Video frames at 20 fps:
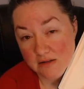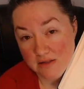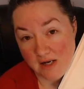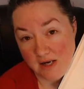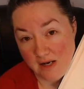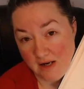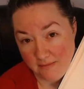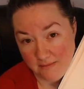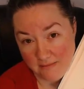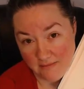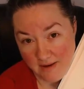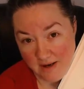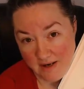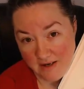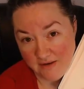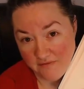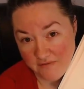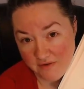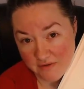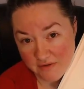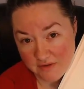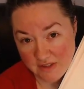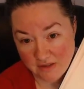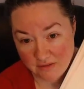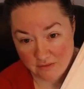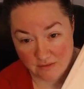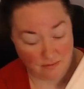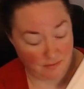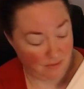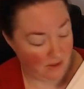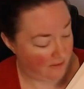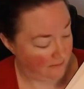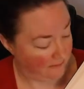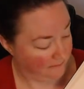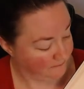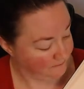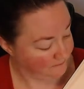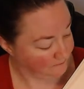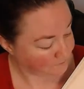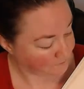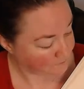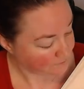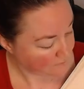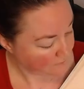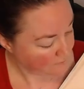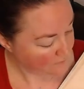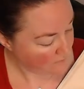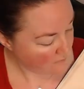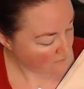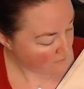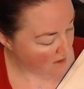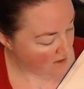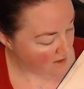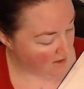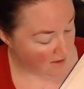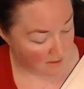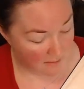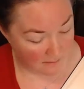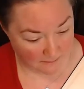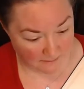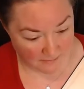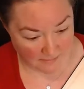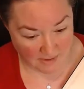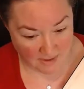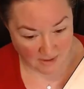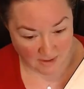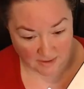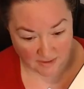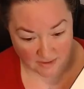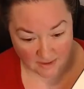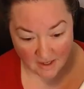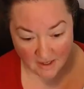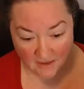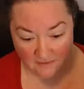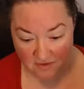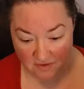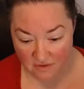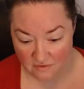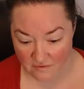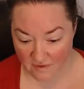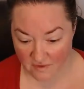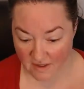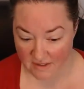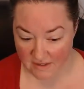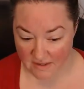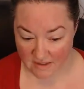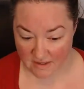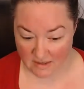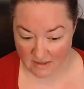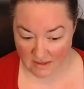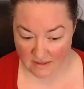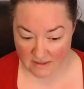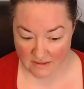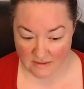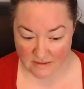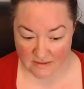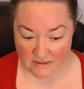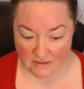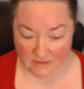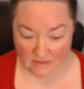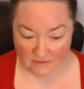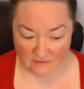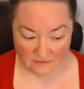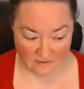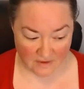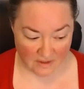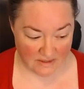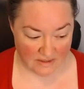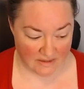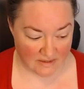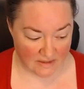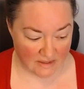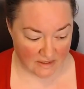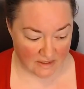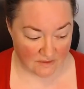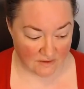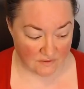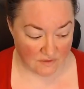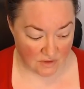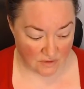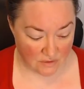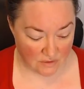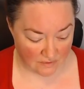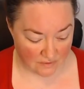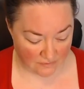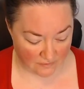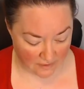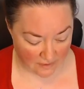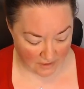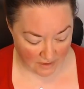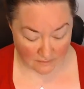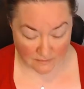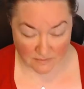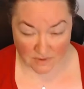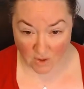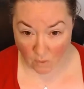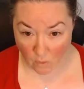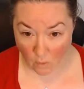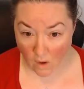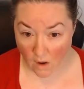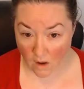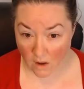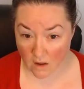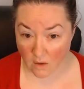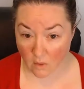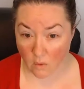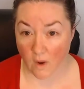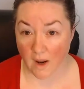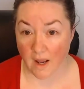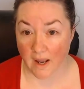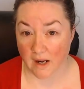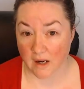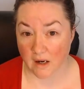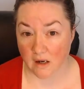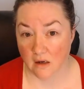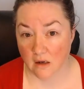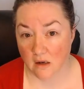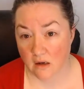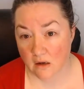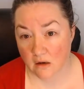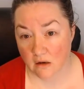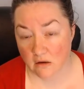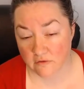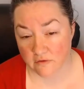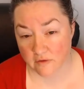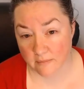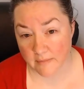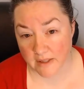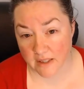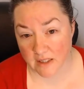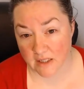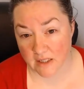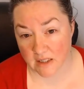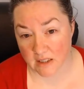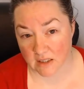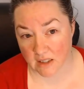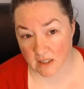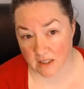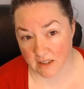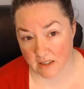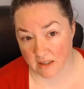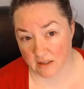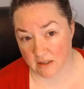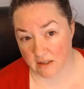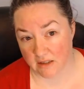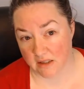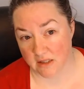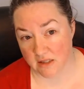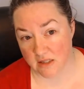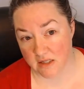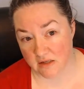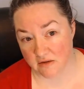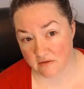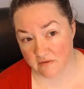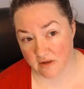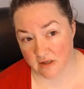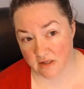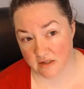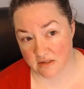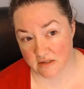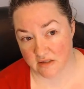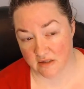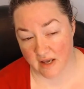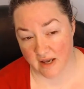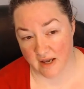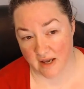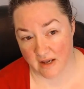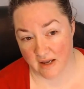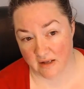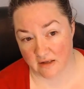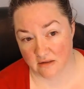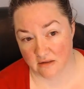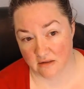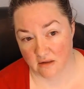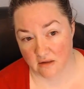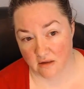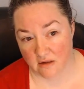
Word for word: time if you stick with me. Um, the FU fund is the funds that gives you the freedom to walk away from any client in the event that